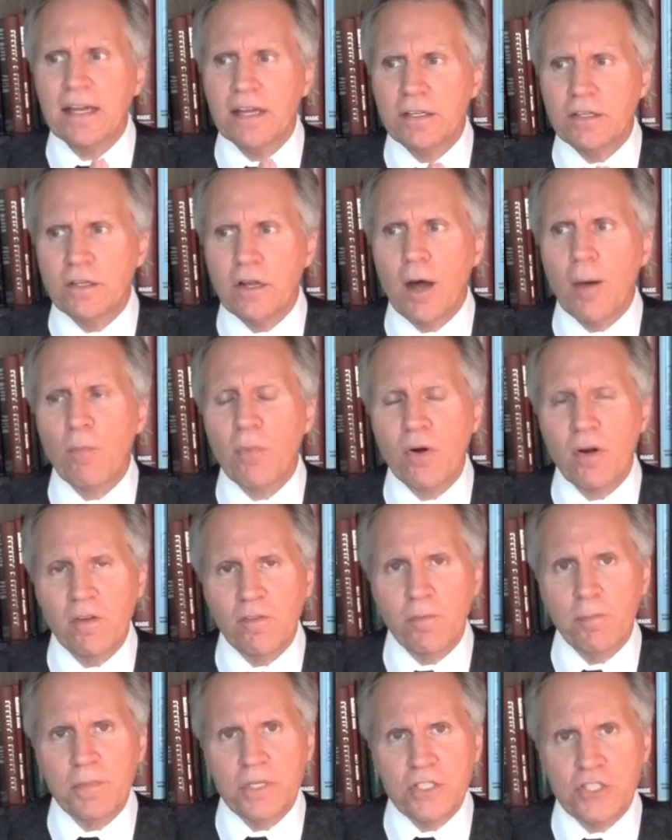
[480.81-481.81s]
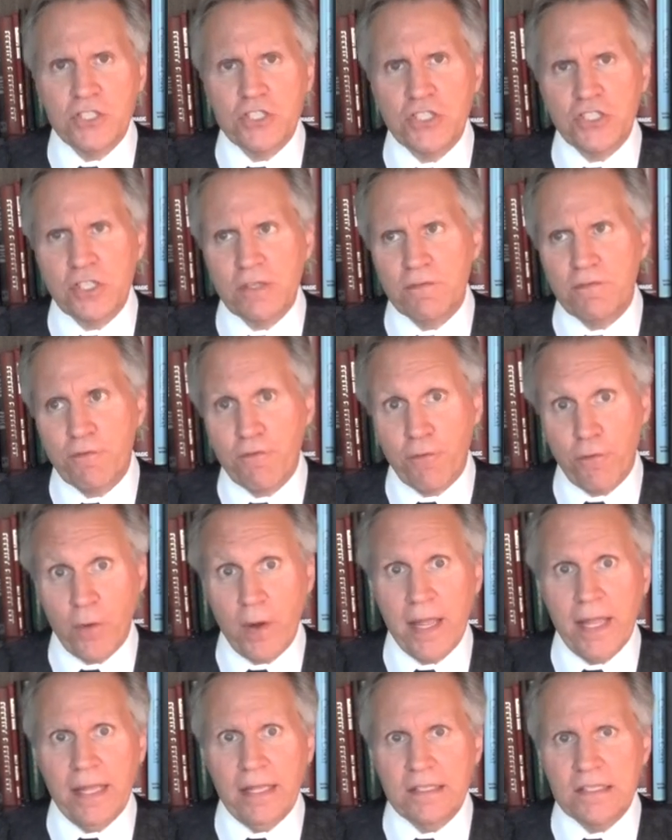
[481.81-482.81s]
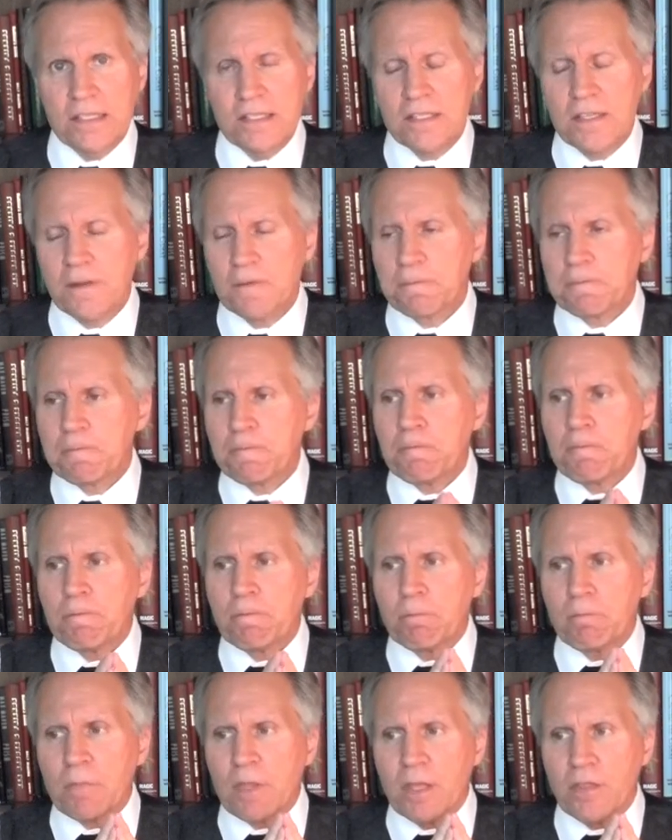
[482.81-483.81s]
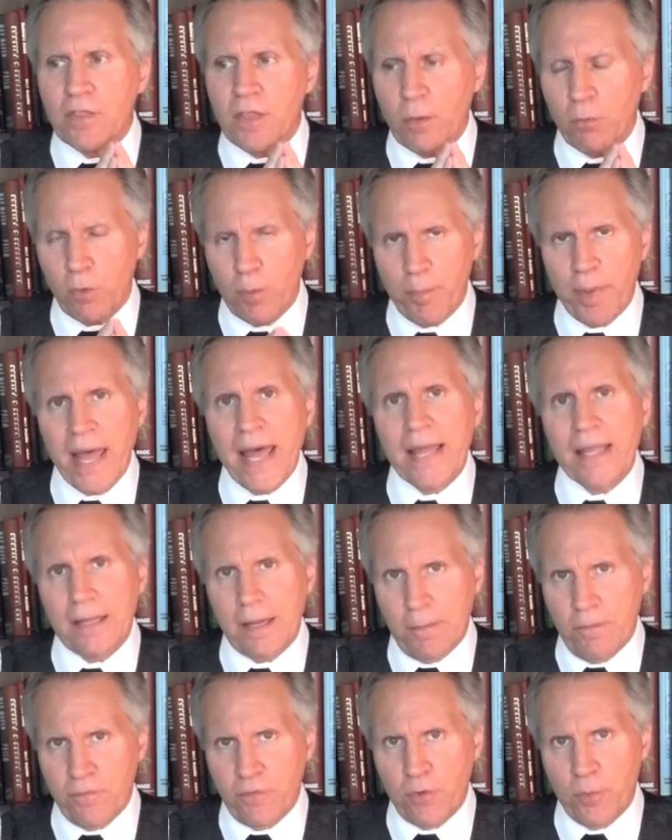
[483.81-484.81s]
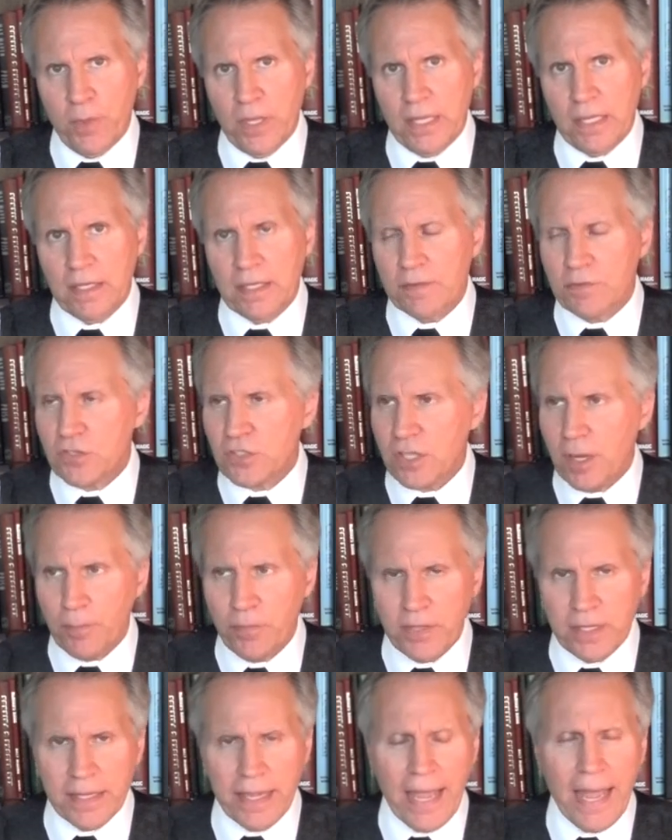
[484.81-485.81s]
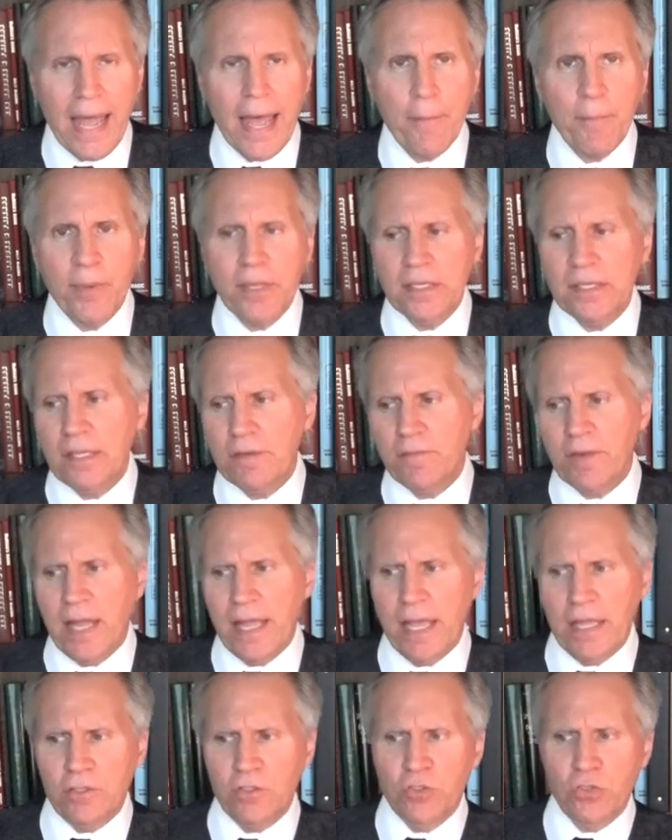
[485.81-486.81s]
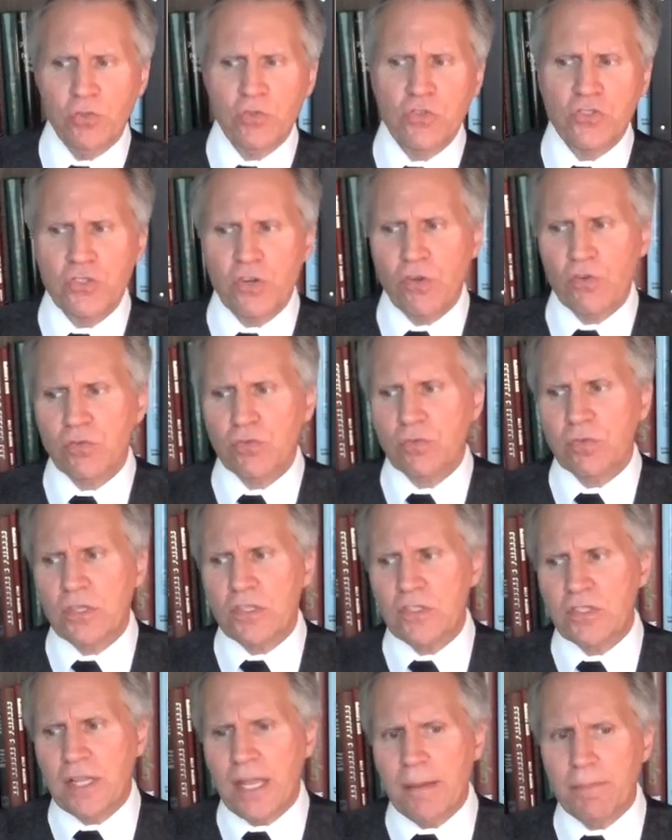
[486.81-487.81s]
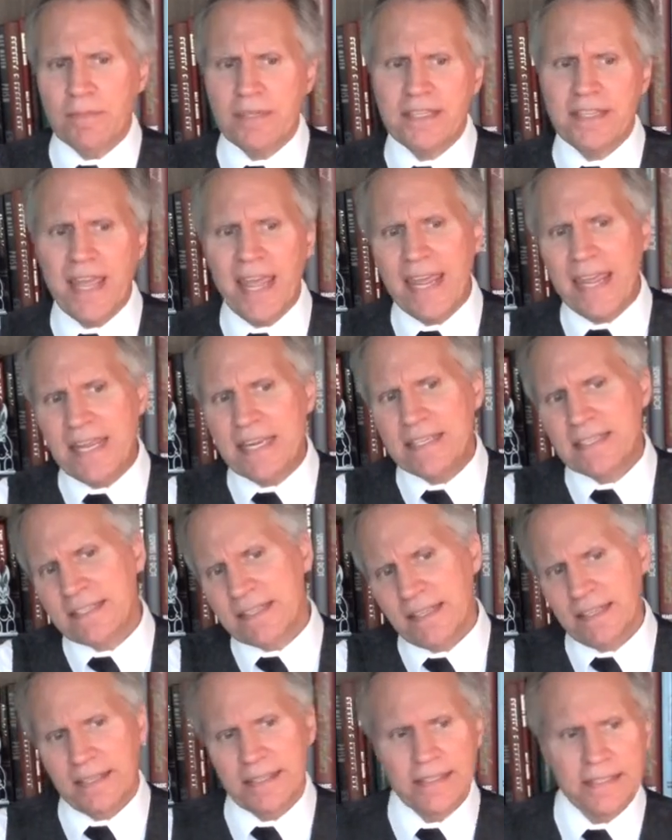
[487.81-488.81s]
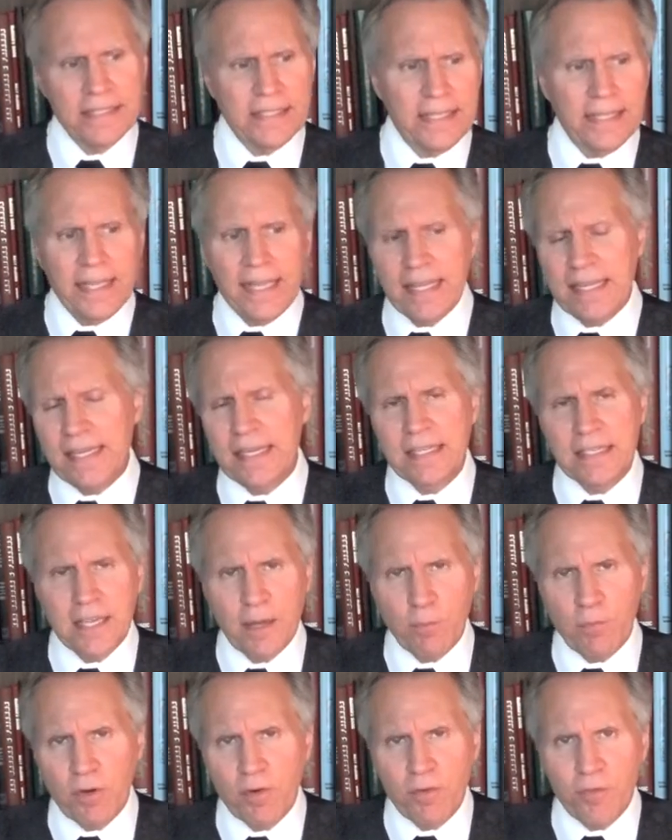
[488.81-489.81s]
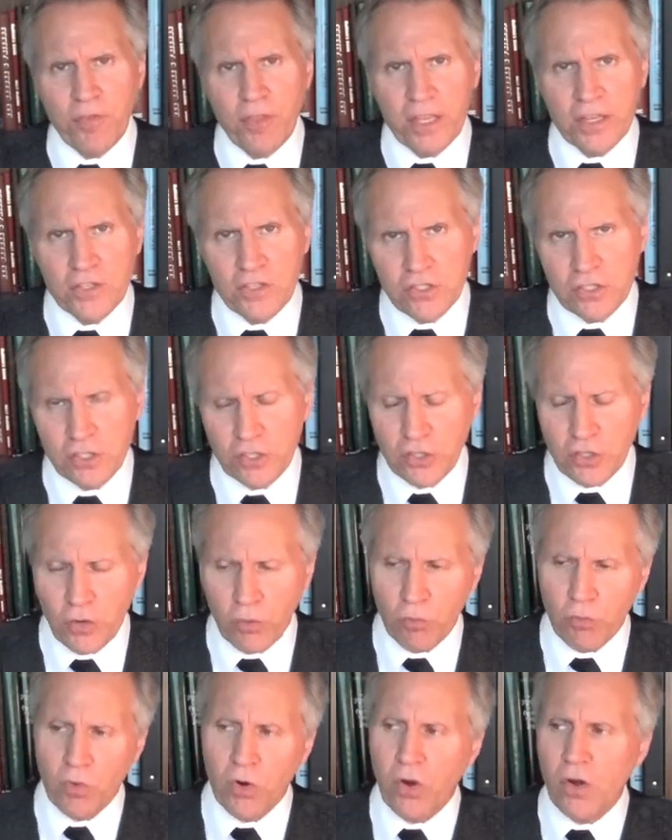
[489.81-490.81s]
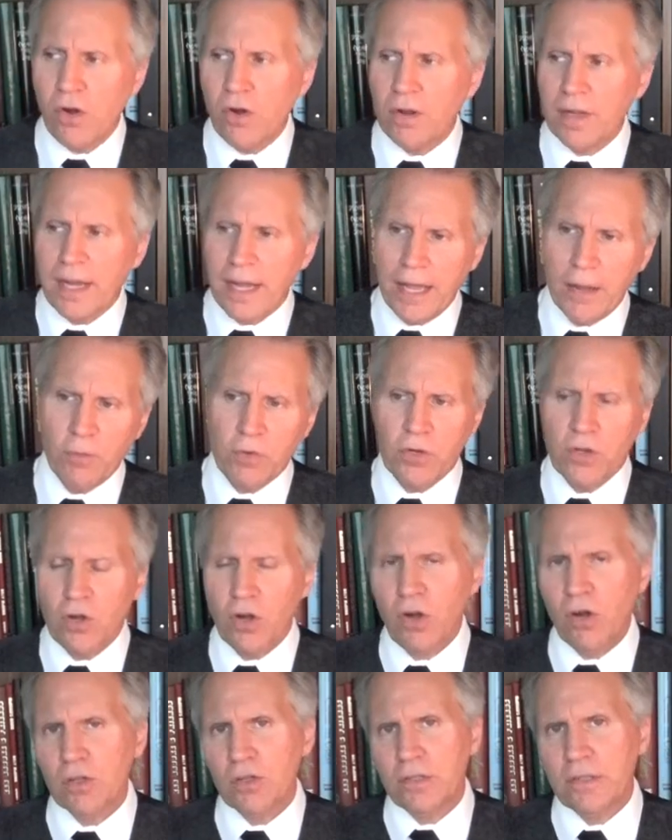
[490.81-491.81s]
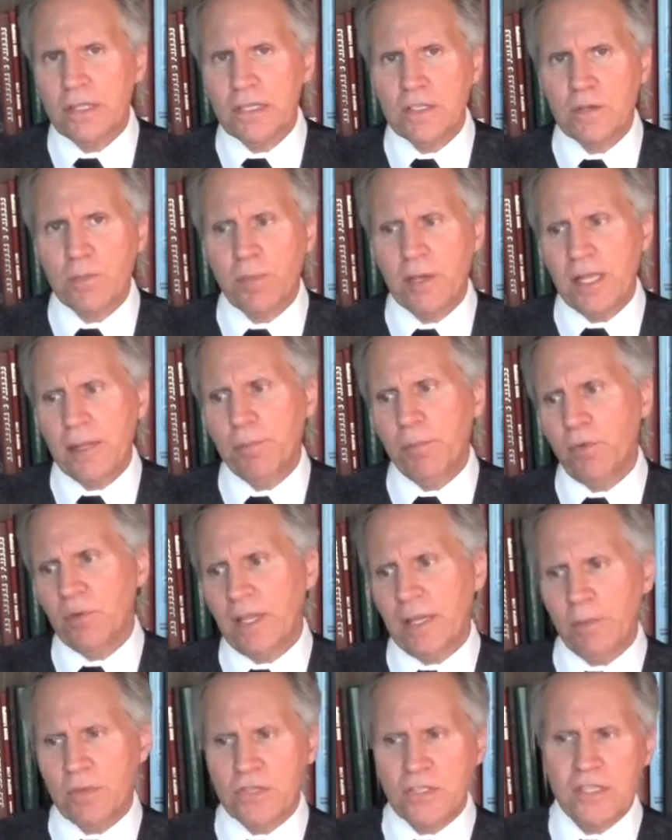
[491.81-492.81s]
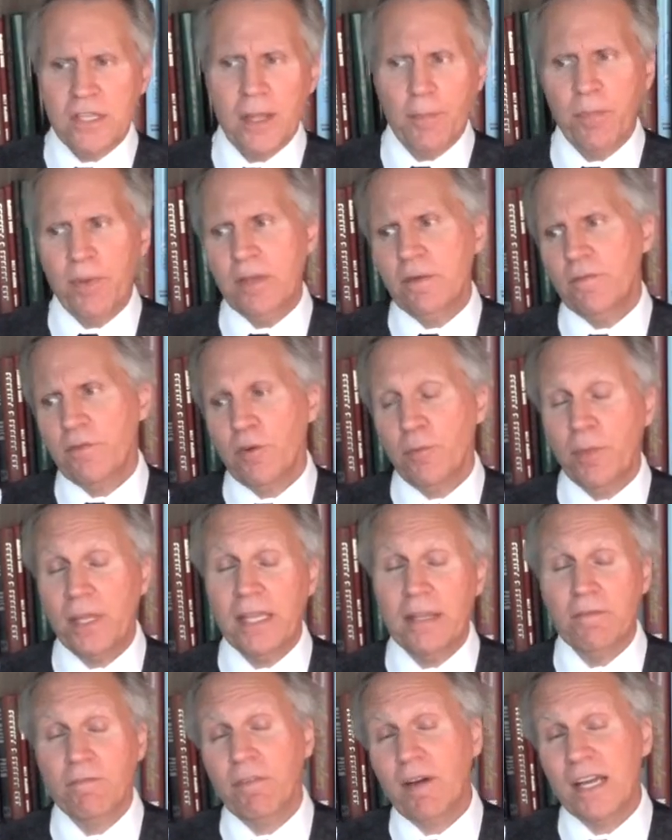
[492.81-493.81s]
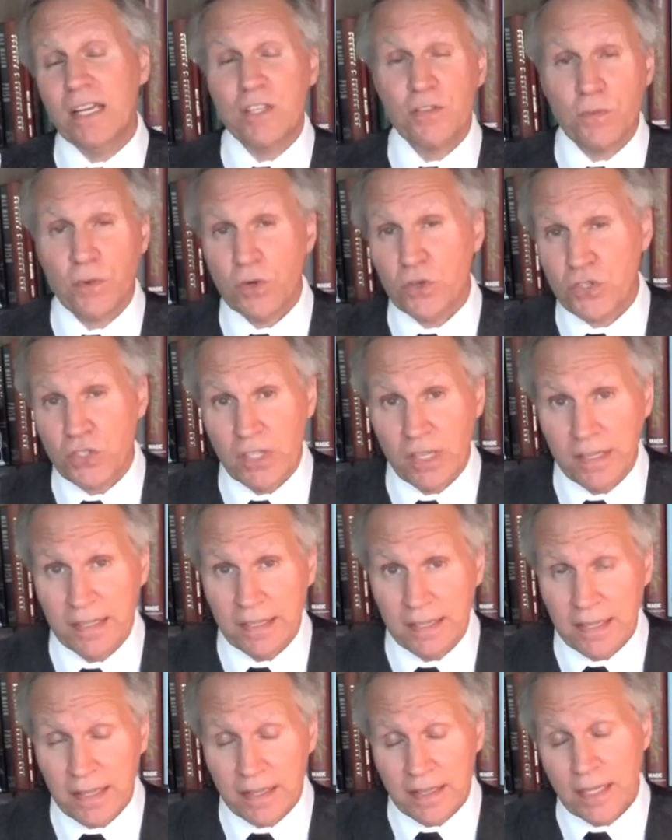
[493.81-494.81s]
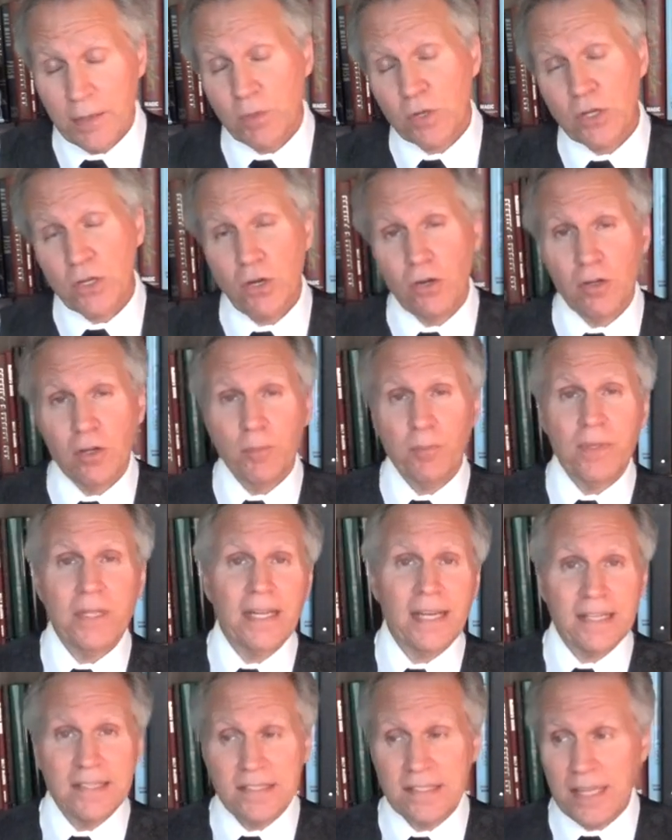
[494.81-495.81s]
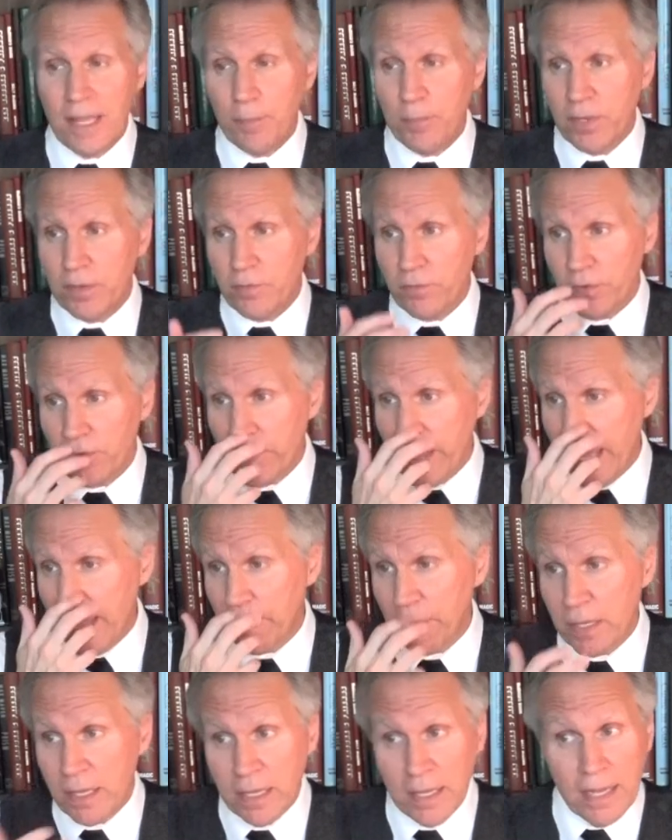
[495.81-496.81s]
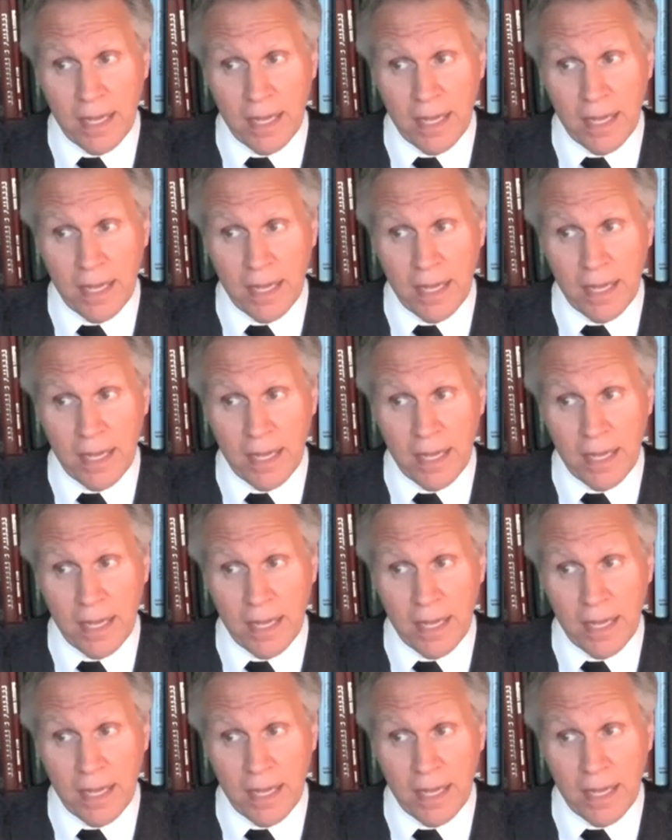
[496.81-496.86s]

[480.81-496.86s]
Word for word: a number of magician friends that were backup for me. If something happened, if I had two shows on the same date, any number of things could go wrong, I would call on these people, they would step in for me, and vice versa. They would call on me, I'd step in for them.